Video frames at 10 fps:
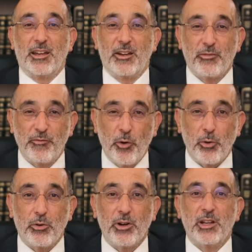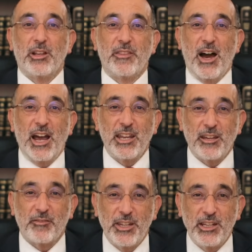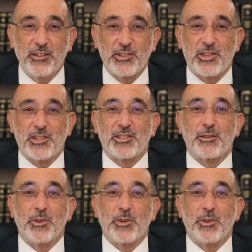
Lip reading: Four, the IDF legal system